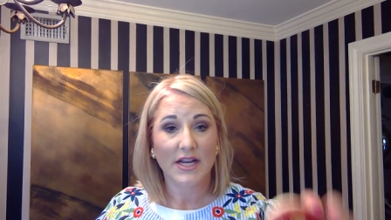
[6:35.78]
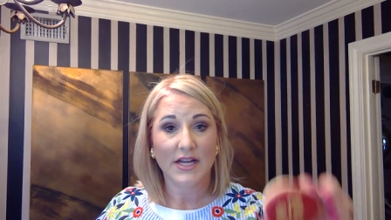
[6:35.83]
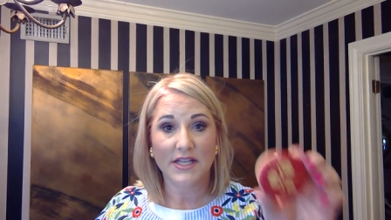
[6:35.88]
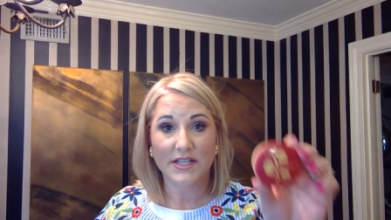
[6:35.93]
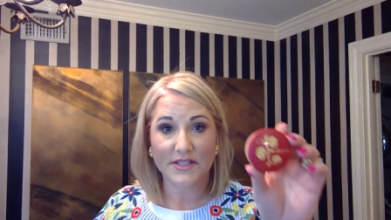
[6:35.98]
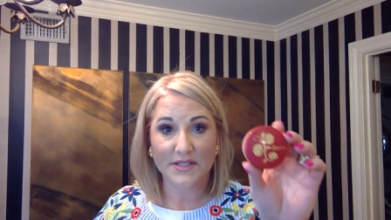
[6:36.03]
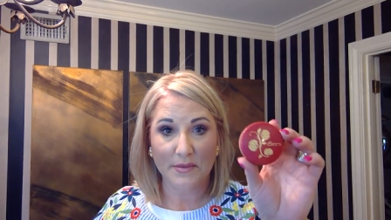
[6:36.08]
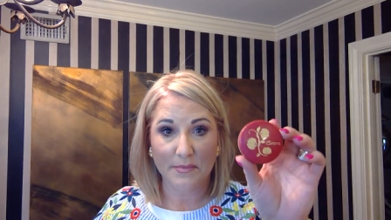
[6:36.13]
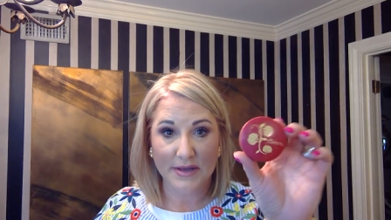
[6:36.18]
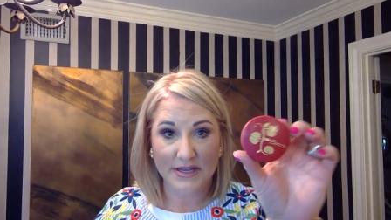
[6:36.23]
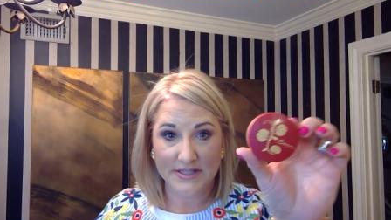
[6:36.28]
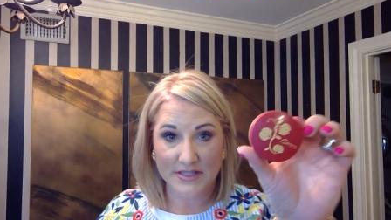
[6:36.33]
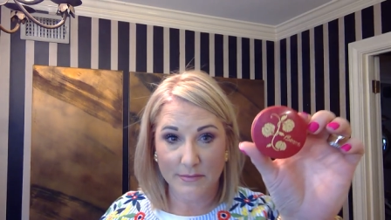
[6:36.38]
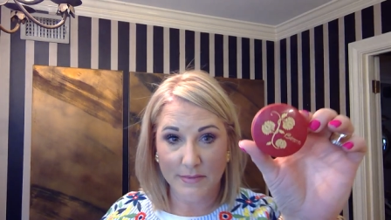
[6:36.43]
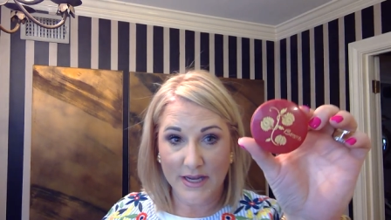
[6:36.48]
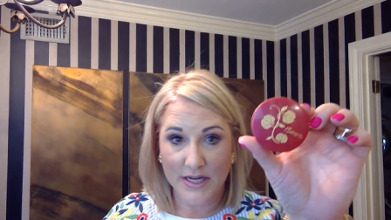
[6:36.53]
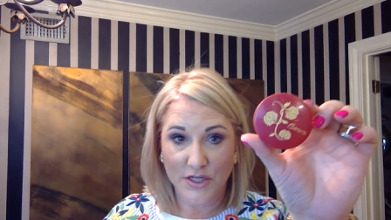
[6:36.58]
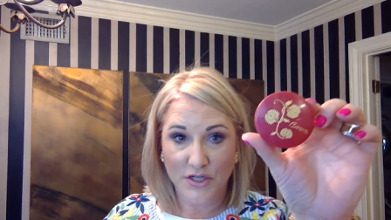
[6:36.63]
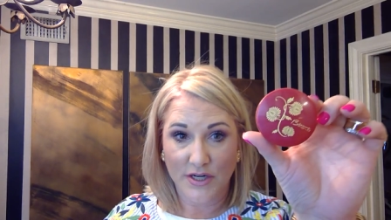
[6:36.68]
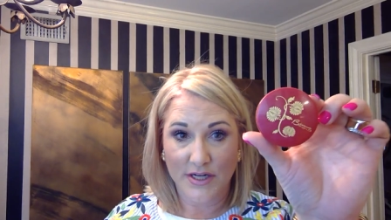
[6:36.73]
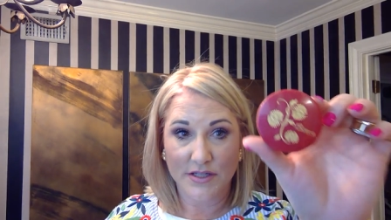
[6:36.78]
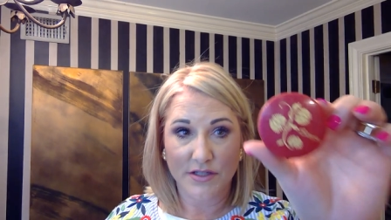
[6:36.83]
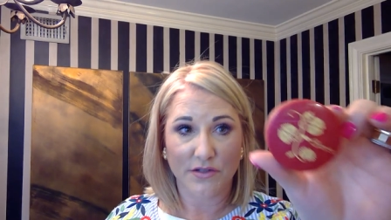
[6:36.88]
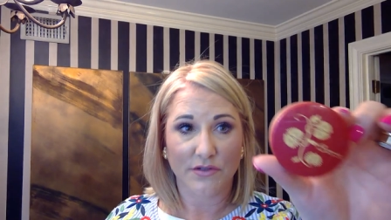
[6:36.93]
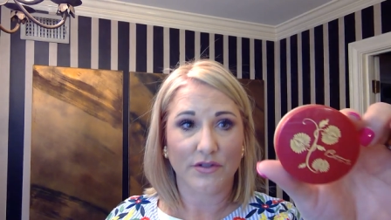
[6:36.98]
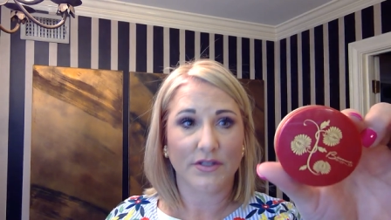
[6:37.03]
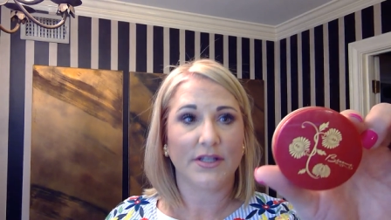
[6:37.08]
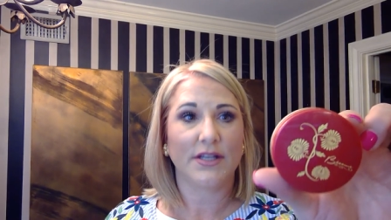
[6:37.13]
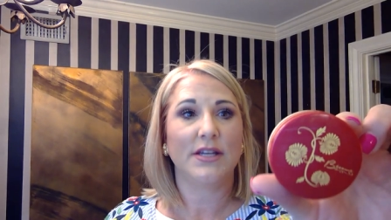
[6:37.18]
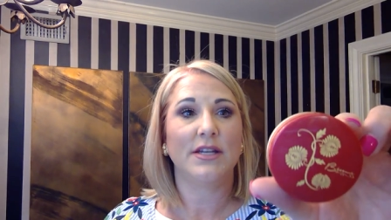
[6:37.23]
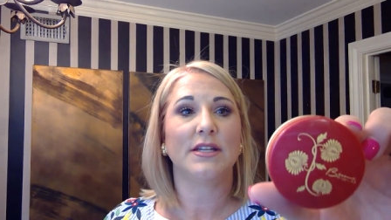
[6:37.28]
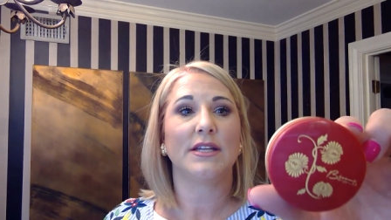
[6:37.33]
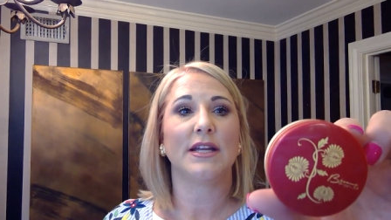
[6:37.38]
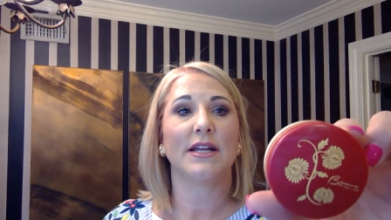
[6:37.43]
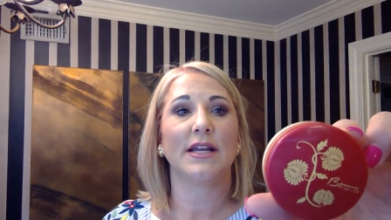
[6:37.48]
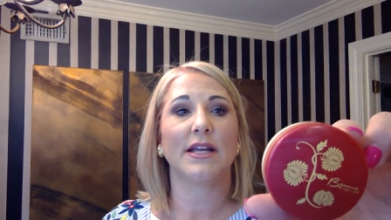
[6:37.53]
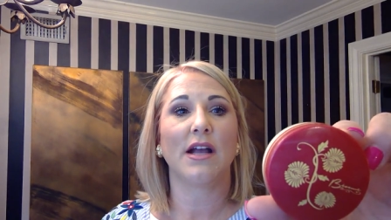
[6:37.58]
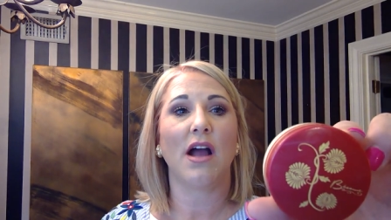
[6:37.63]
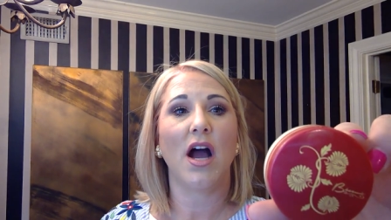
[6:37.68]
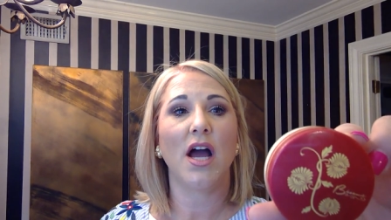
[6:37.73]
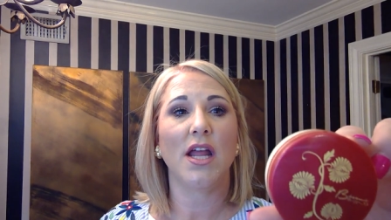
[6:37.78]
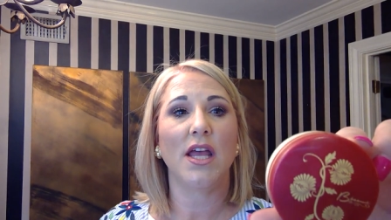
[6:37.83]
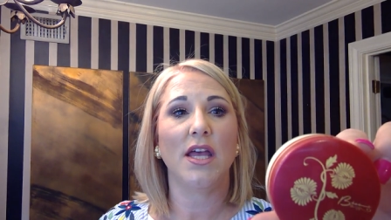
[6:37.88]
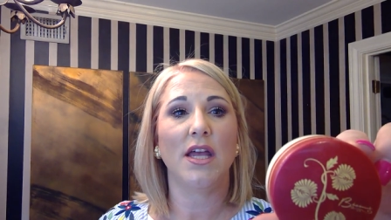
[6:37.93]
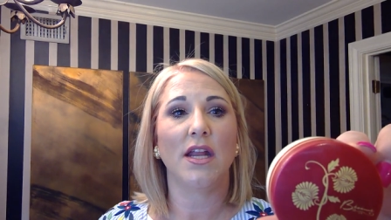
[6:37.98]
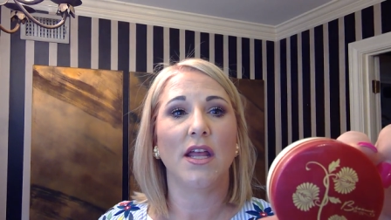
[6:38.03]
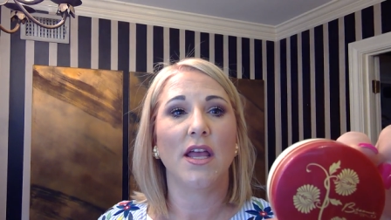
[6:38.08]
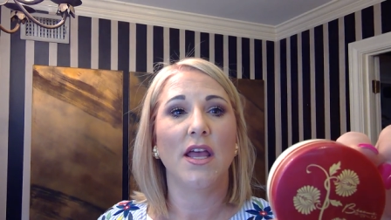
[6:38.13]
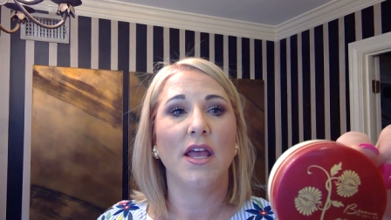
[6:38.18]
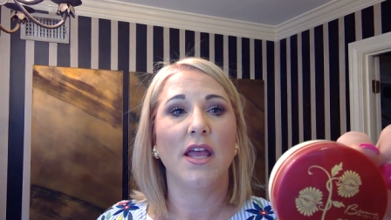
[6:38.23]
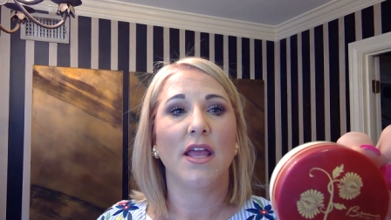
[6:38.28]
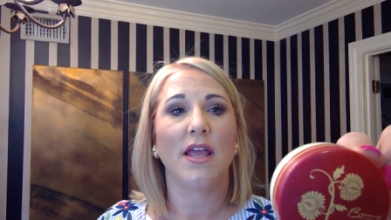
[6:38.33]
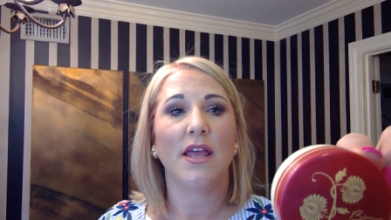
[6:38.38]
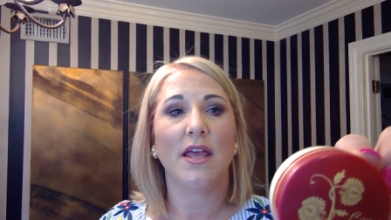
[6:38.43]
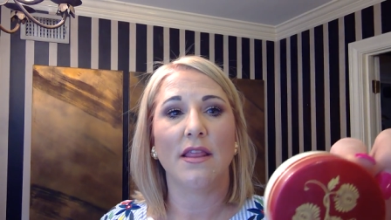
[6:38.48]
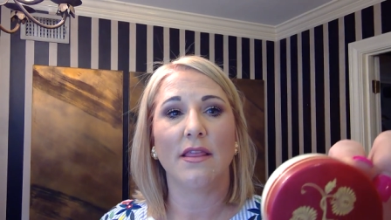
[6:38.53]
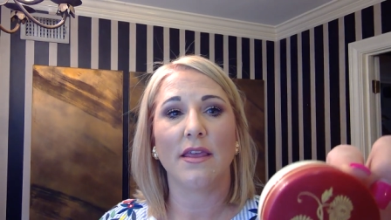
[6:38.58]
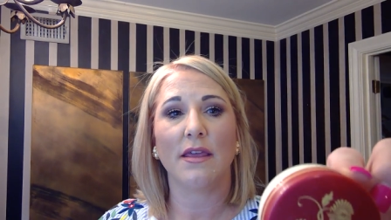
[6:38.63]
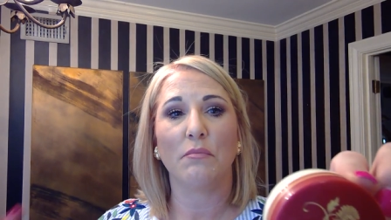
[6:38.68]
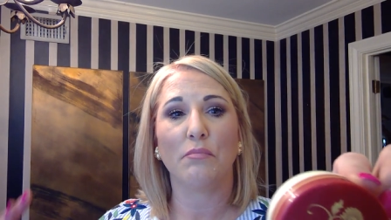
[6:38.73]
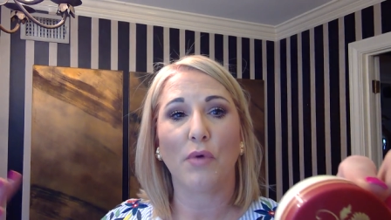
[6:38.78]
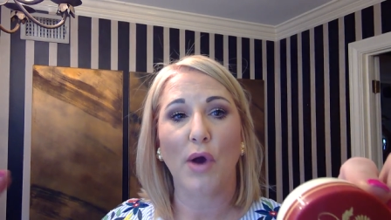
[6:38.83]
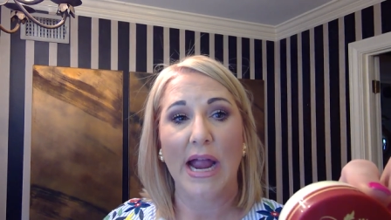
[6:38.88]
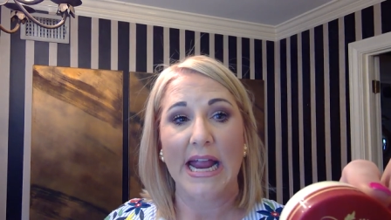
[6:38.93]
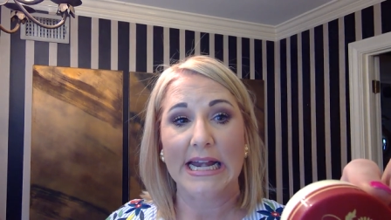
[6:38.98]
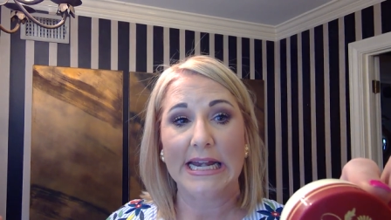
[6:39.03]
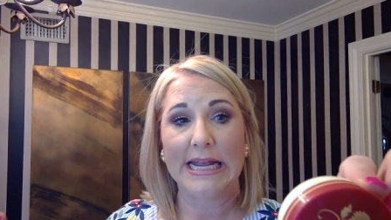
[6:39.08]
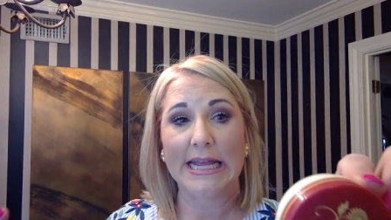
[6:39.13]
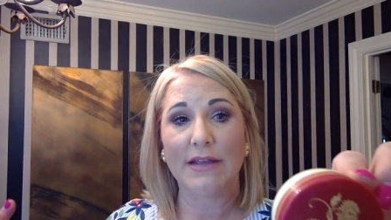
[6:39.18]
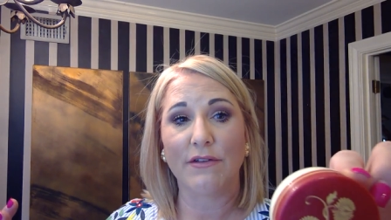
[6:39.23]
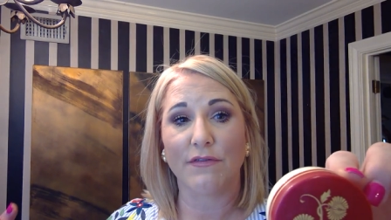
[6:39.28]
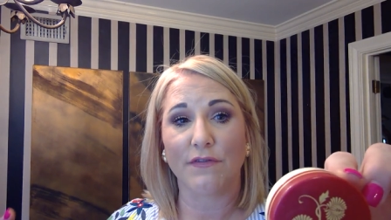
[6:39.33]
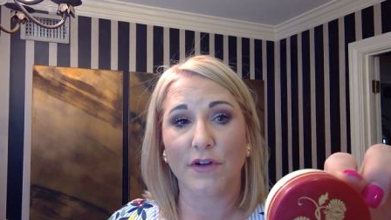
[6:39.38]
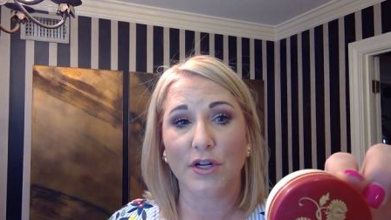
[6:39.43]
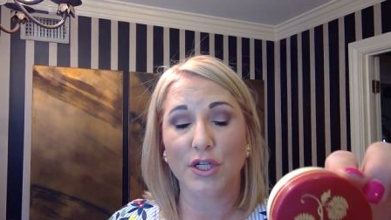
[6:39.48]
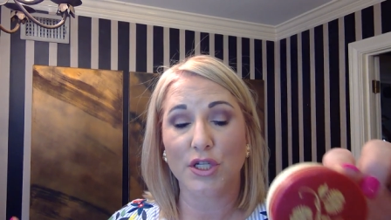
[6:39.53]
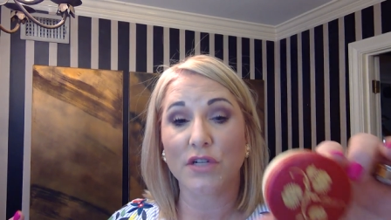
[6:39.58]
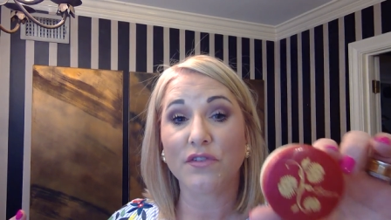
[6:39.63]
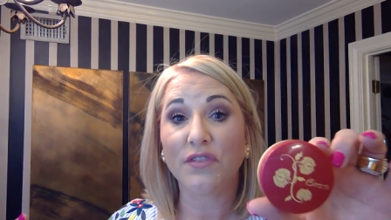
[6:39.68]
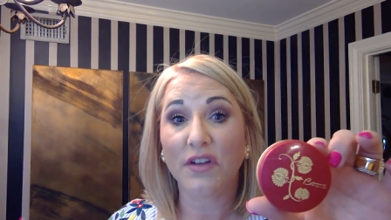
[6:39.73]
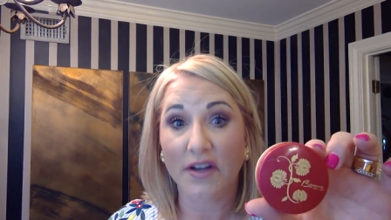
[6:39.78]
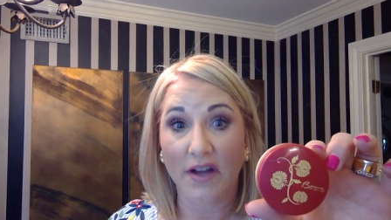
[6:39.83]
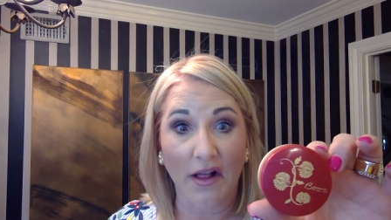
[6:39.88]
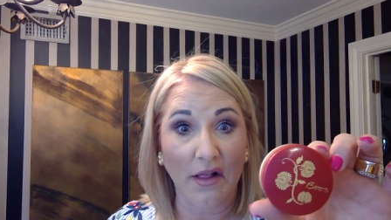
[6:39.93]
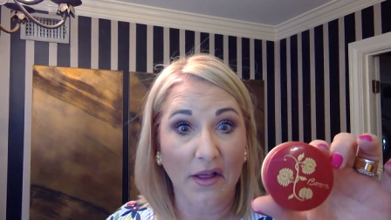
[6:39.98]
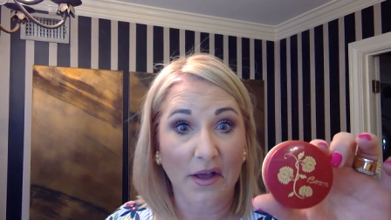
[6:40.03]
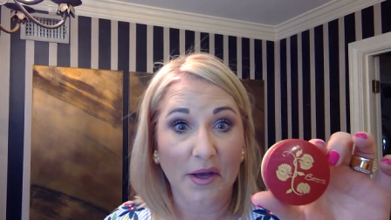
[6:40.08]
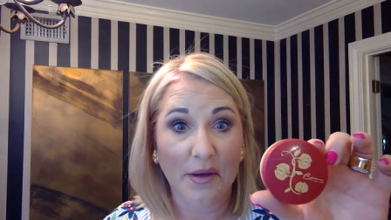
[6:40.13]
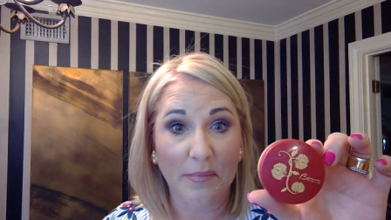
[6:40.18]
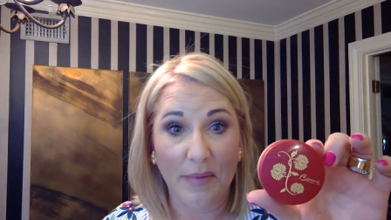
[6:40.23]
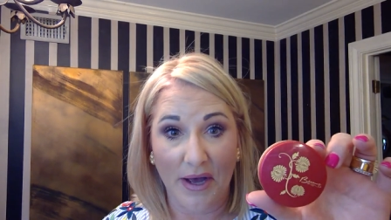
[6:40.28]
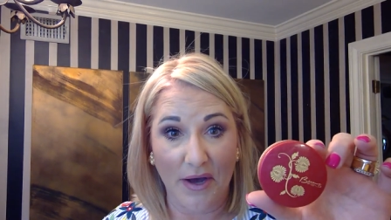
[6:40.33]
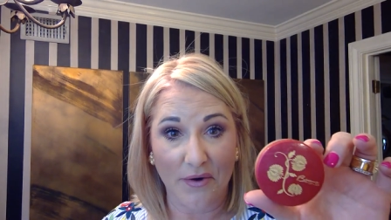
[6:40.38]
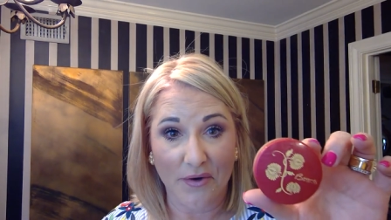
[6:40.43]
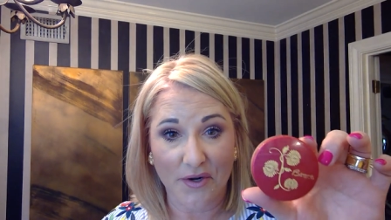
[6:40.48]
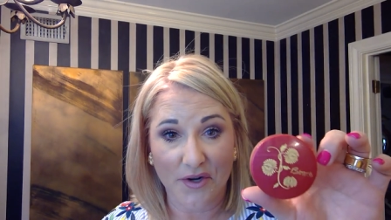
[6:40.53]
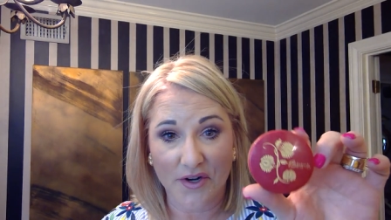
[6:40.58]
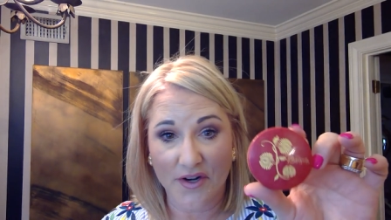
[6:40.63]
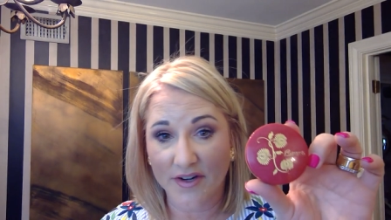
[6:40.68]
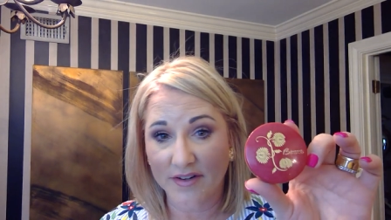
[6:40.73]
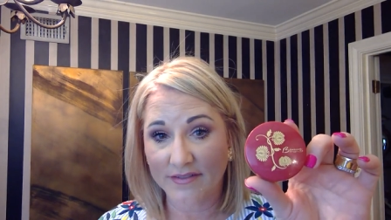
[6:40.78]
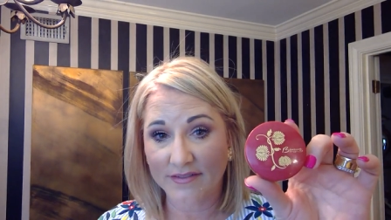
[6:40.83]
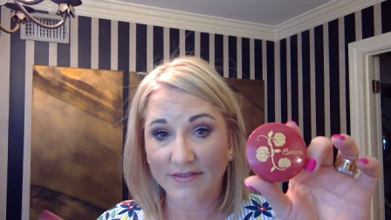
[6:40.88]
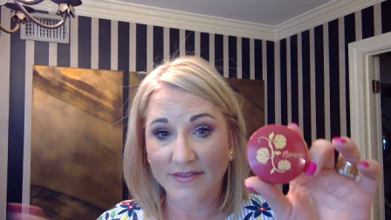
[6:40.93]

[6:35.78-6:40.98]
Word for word: is the Besame Translucent, and I got it in the Brightening French Vanilla Powder.